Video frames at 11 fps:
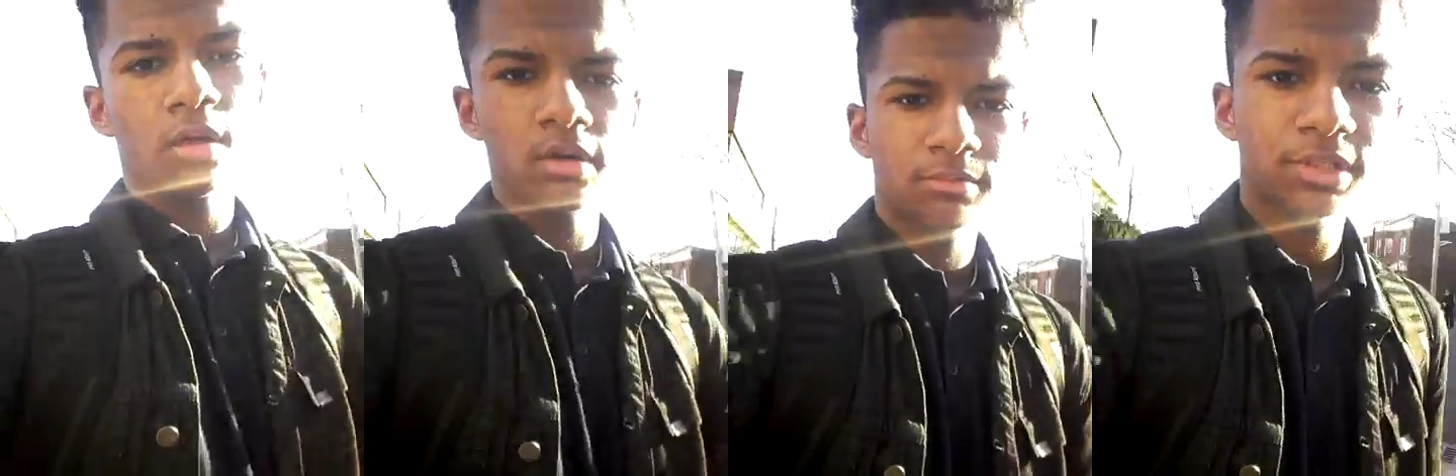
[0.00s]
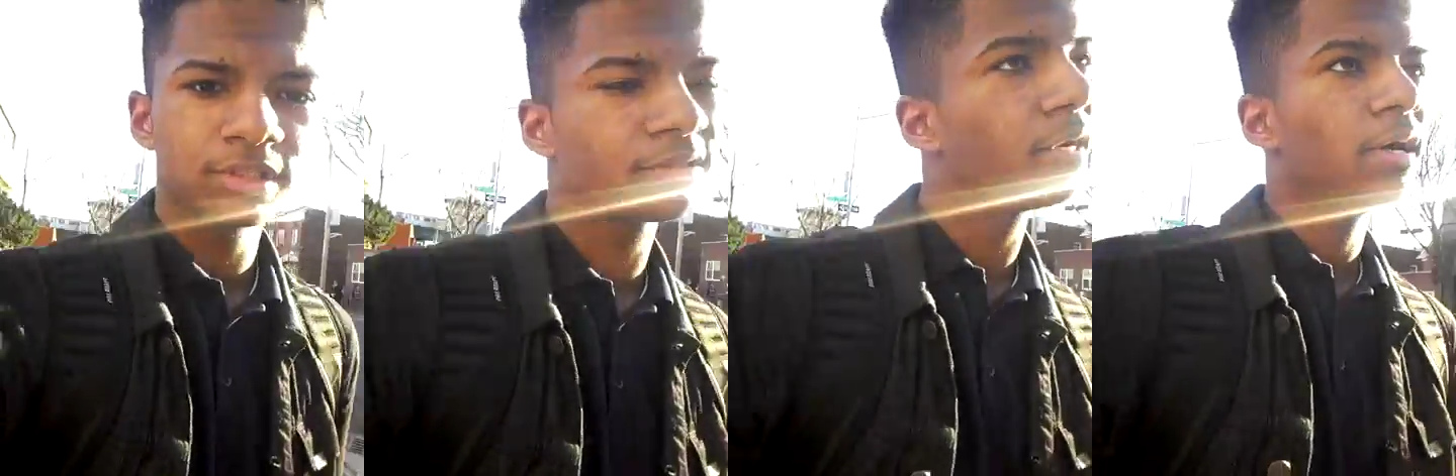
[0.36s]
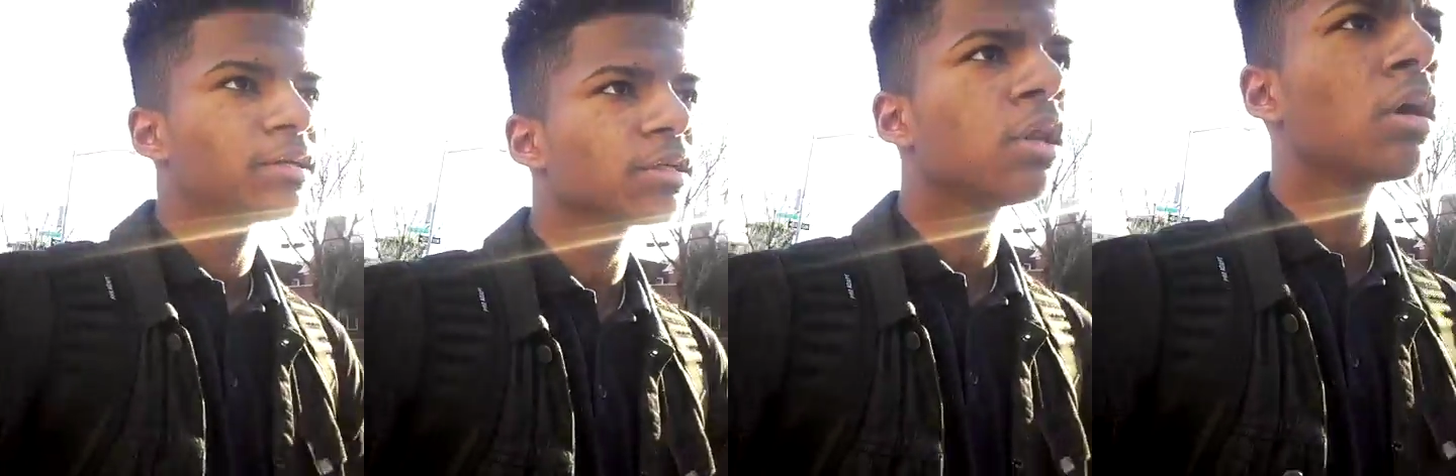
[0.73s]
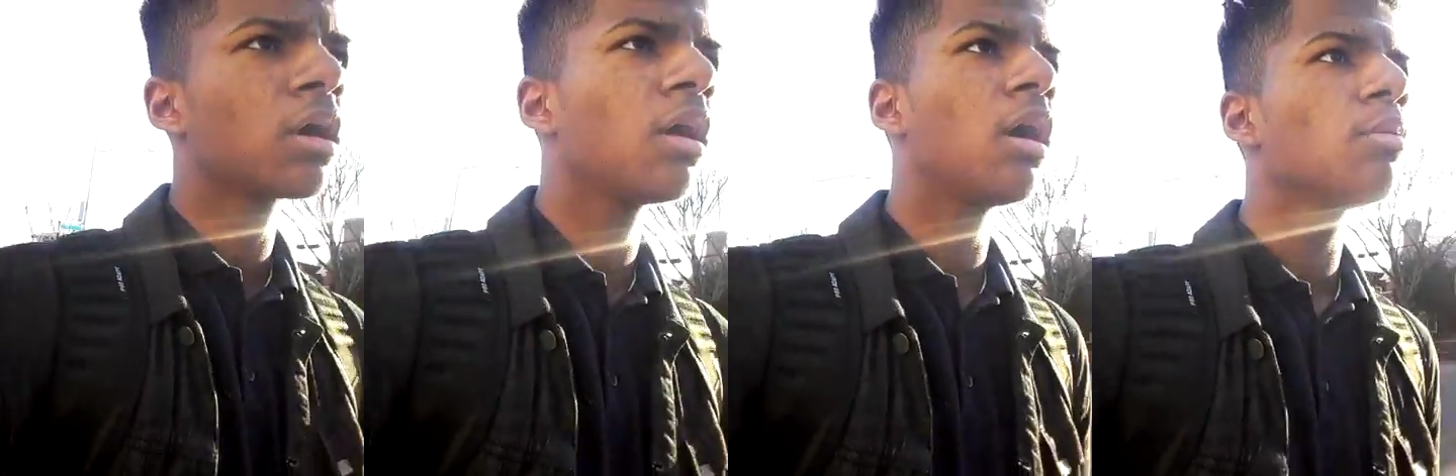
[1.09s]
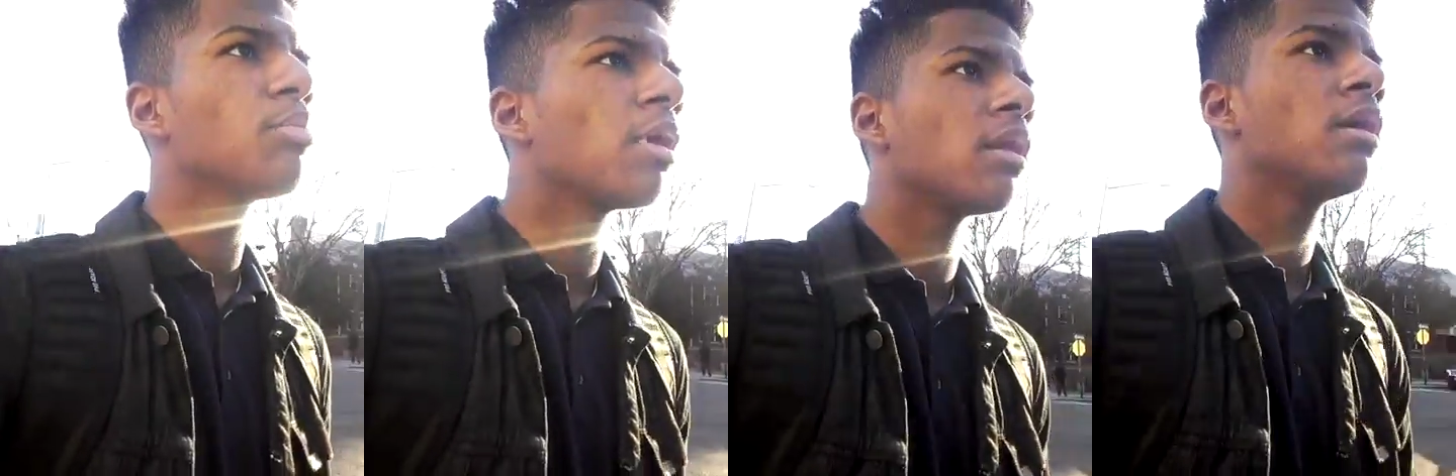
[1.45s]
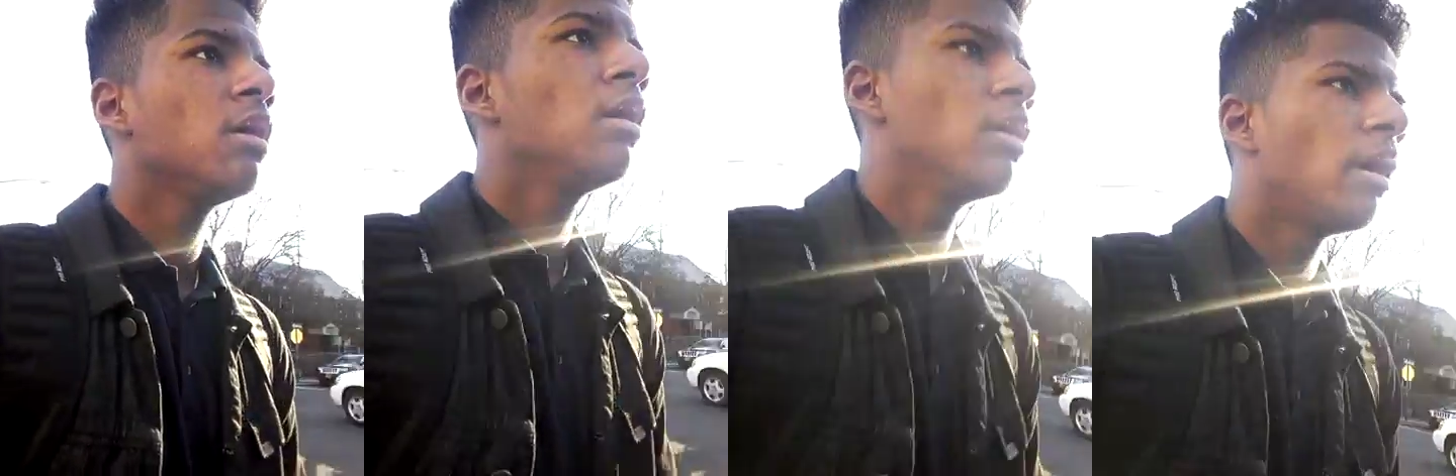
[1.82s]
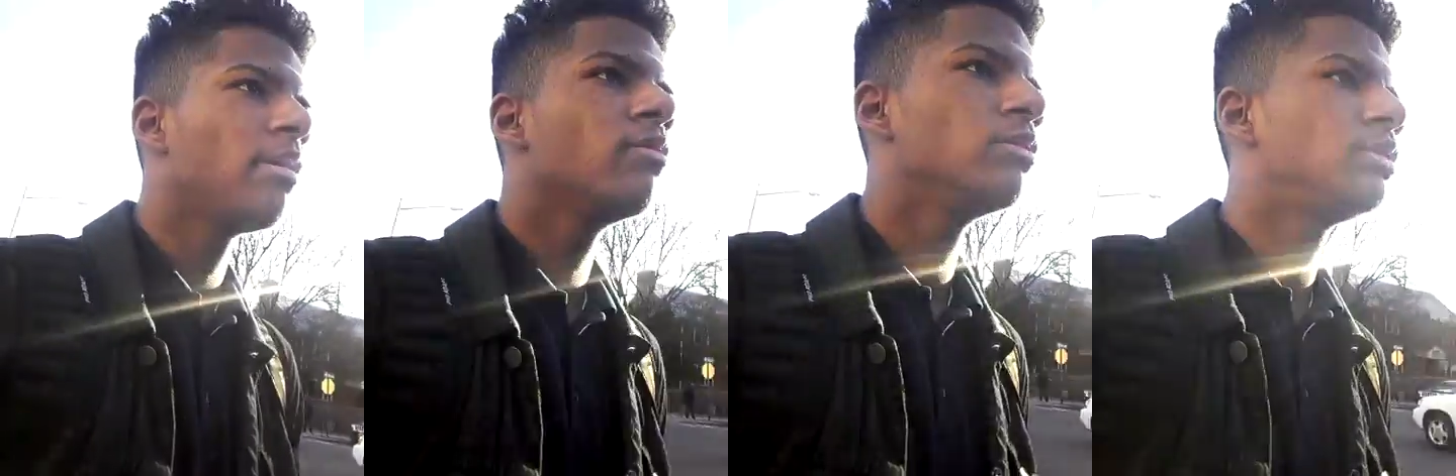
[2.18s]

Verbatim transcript: um, just just look it up and and you will